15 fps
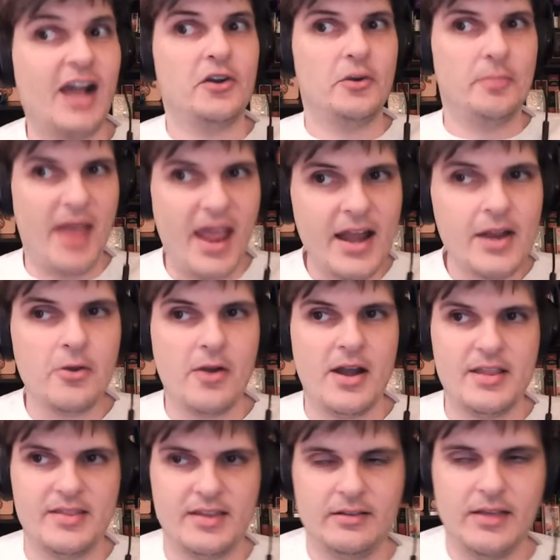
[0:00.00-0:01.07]
or Penny or
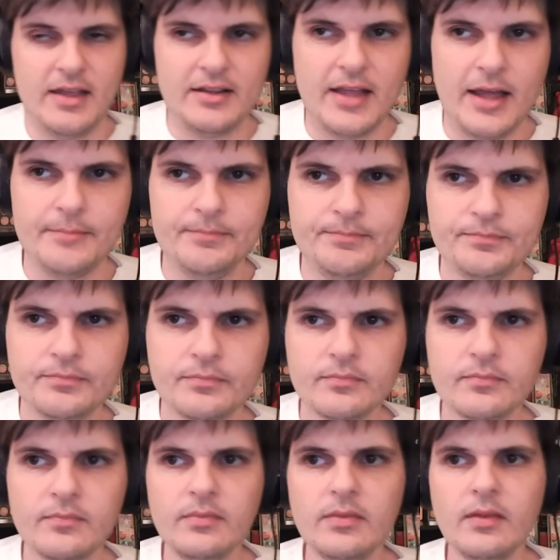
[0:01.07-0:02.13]
anything like that,
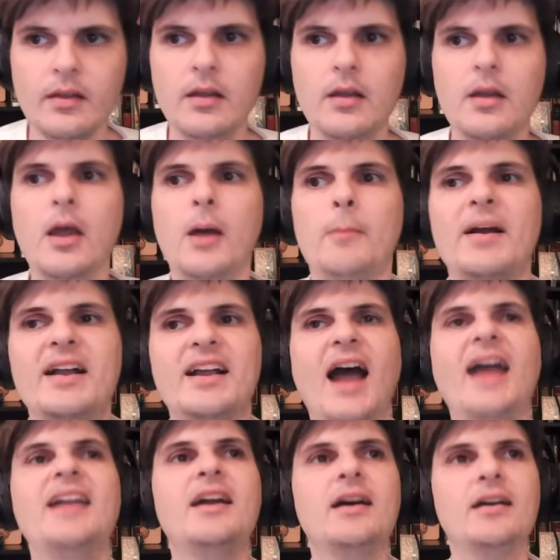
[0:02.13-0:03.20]
but
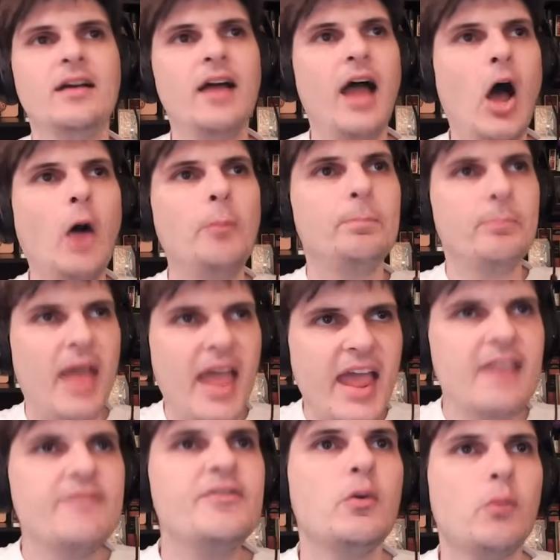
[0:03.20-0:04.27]
kind of helped
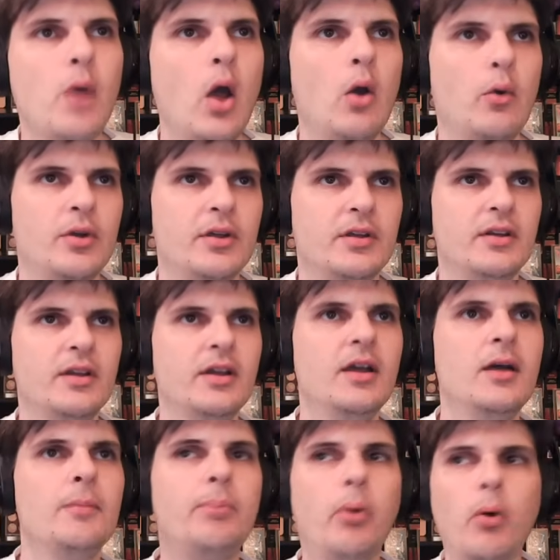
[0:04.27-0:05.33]
pave the road,
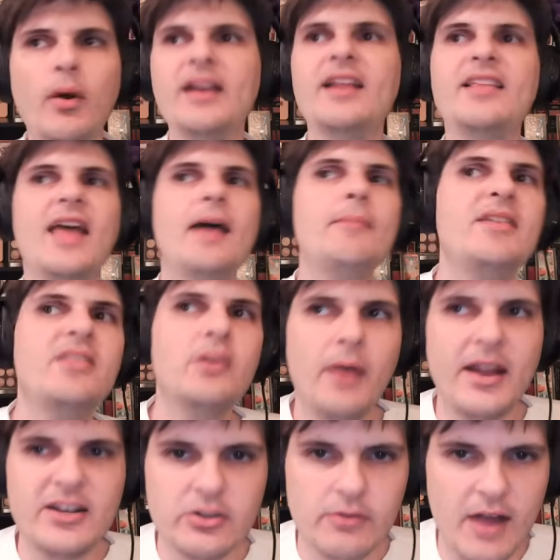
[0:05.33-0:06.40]
pointed them in the
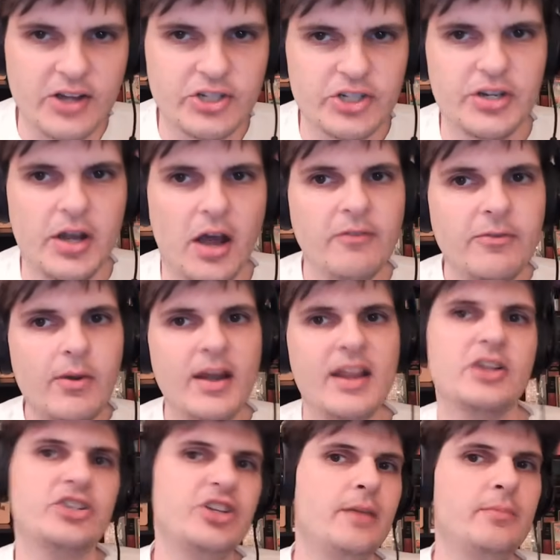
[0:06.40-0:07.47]
right direction of winning
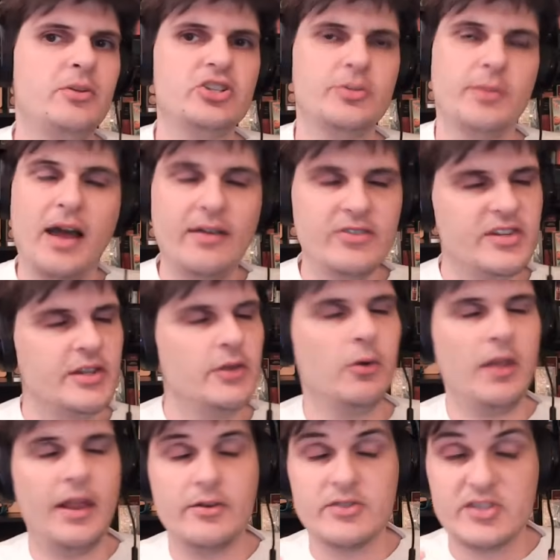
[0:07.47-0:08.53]
a championship. And obviously,
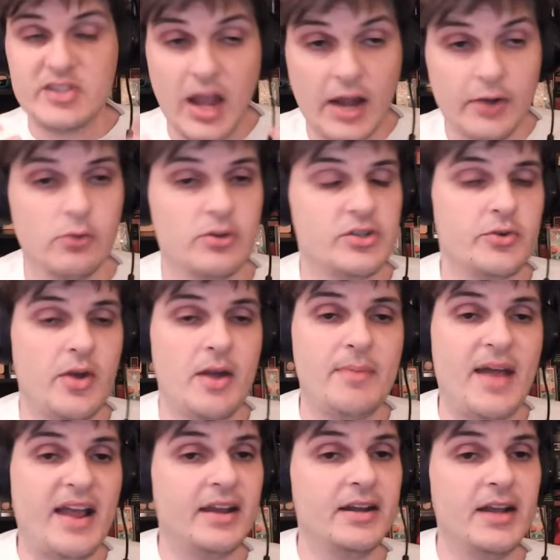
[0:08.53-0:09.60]
Orlando signed Horace Grant
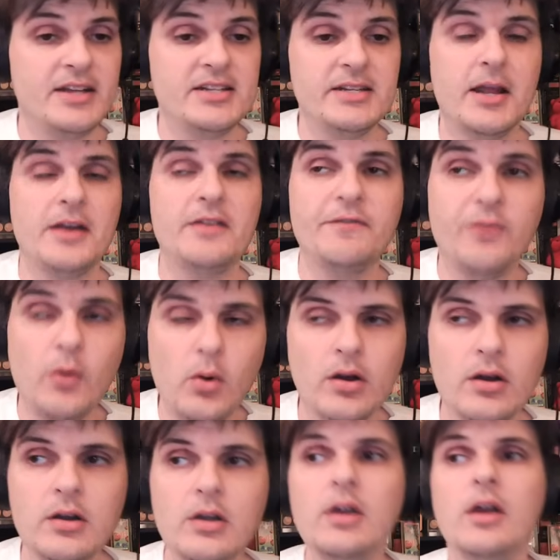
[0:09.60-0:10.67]
back in
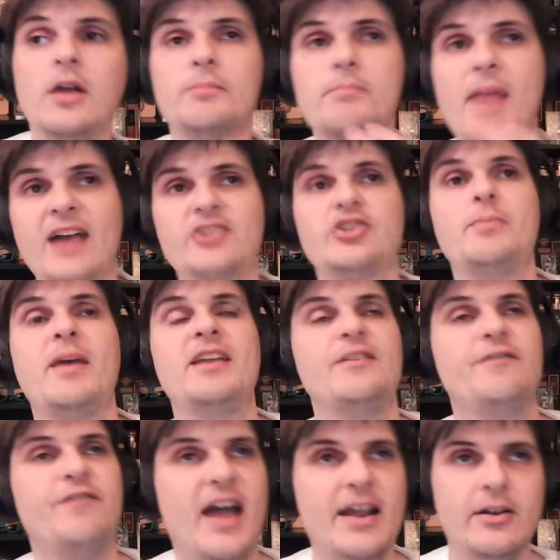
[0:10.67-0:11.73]
1994. Magic made the
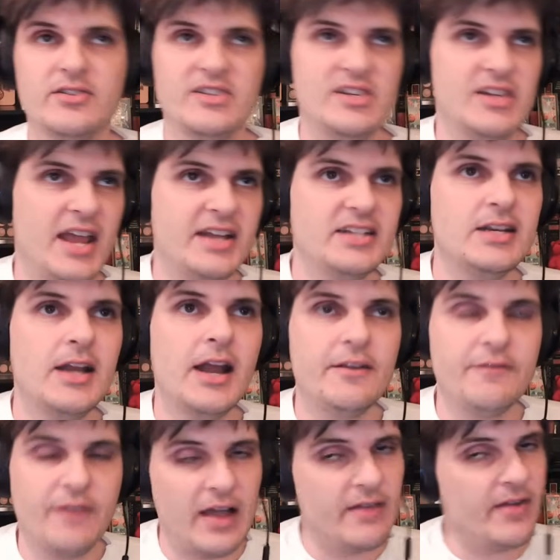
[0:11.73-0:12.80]
finals in
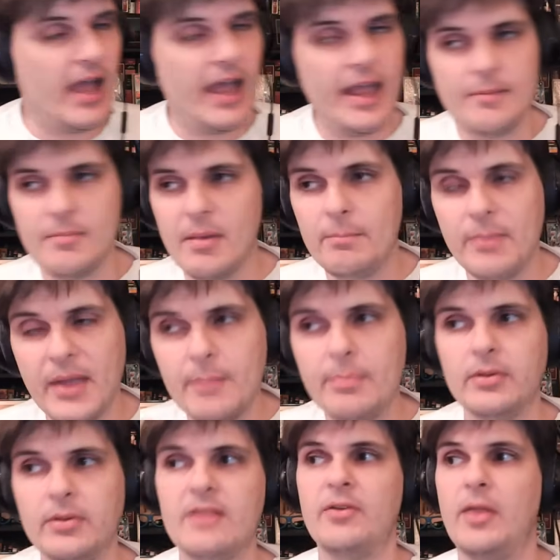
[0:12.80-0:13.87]
1995. I am a big
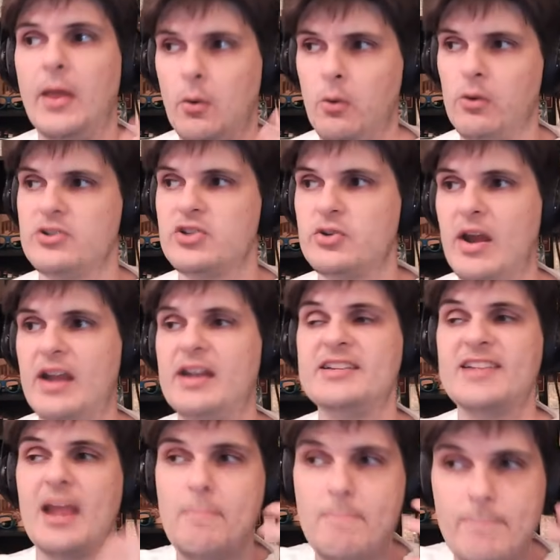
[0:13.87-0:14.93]
believer that Horace Grant
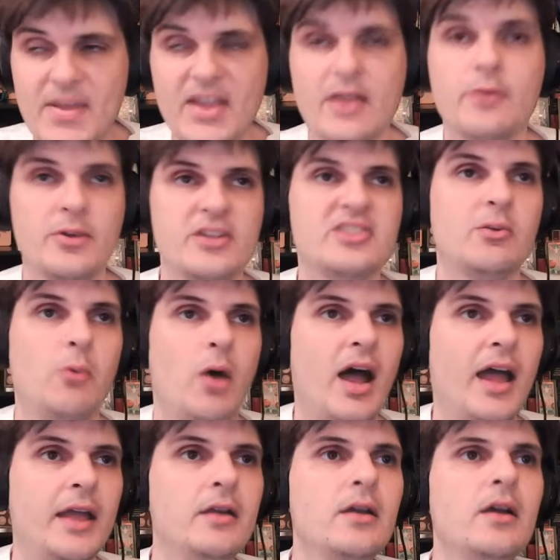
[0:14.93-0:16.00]
is a big reason
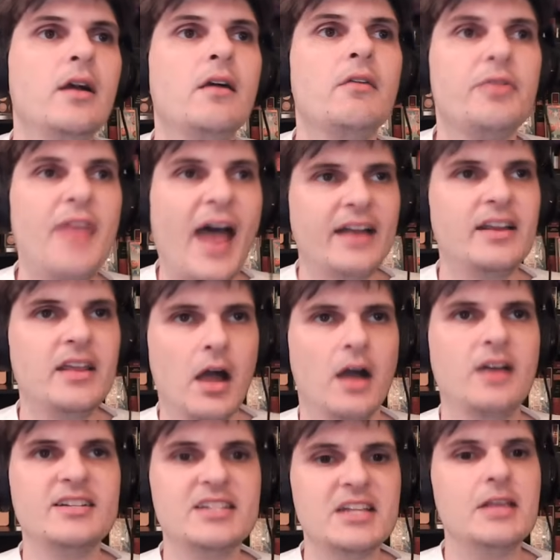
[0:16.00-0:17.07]
why that
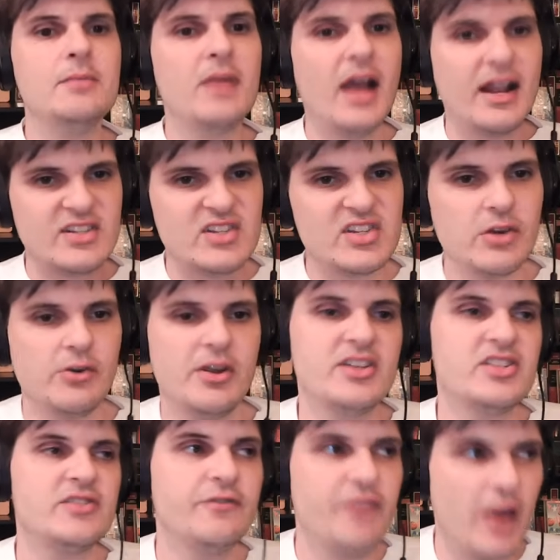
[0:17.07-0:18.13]
young team got
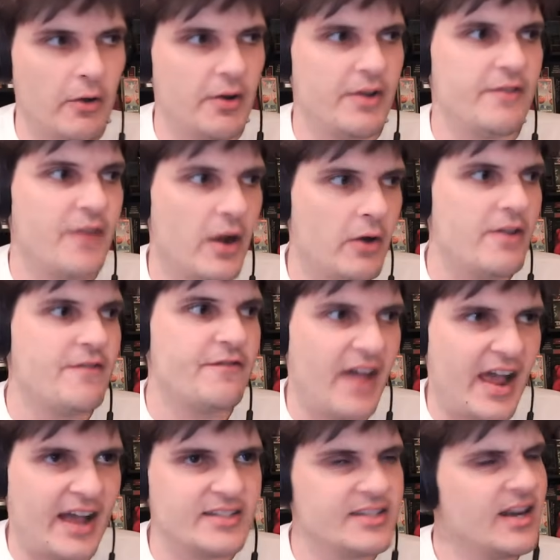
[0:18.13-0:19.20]
serious very, very
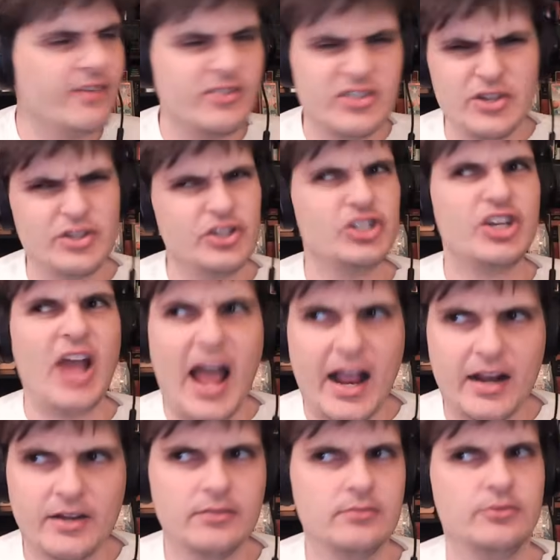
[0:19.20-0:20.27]
fast. And obviously, Shaq,
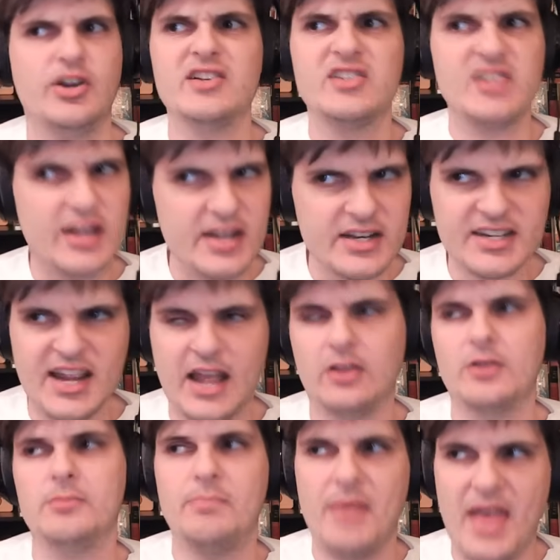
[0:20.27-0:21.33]
transcendent
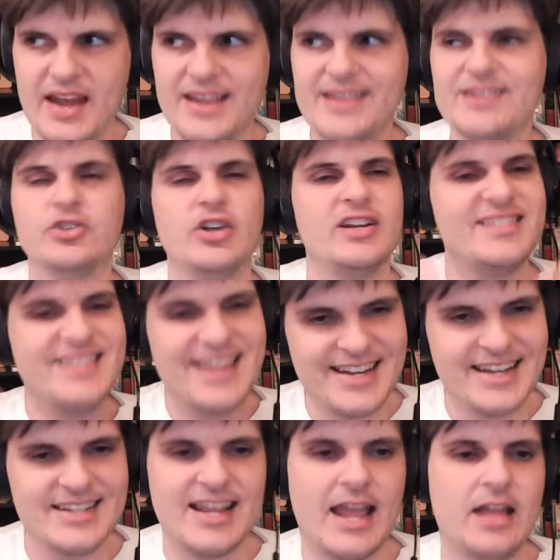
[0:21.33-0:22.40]
talent, Penny,
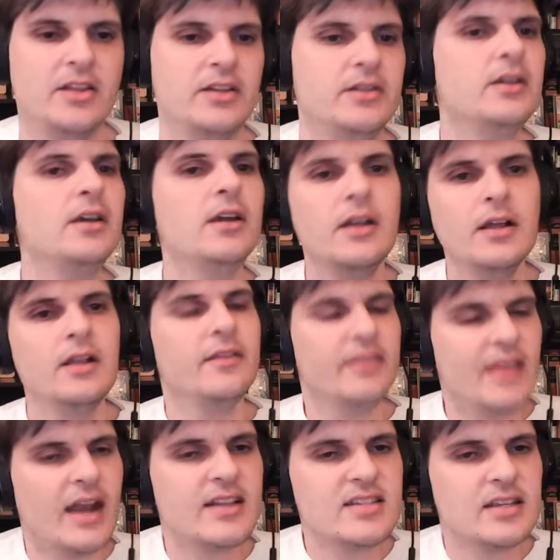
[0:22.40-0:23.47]
transcendent talent.
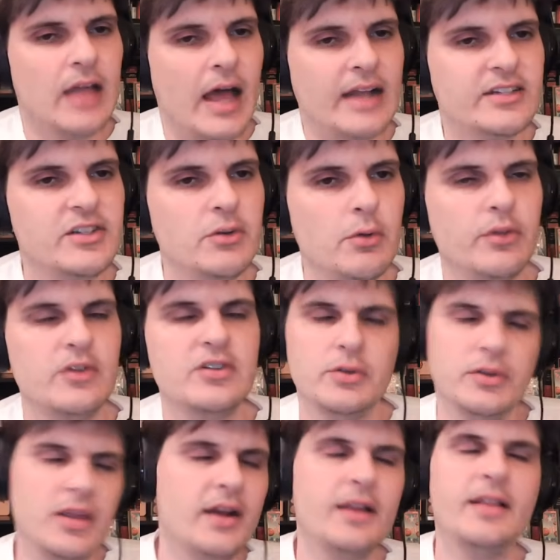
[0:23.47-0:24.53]
That has a lot to do with it, too.
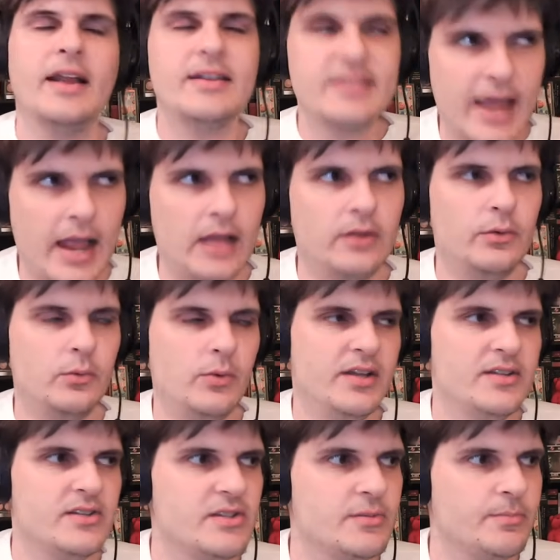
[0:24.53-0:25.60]
At the end of the day, talent
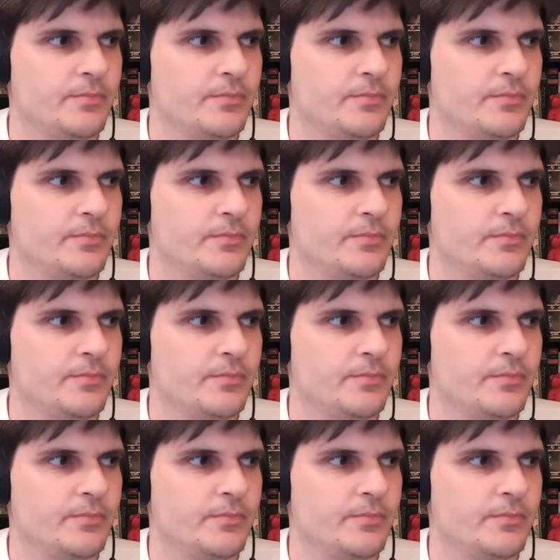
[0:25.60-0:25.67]
wins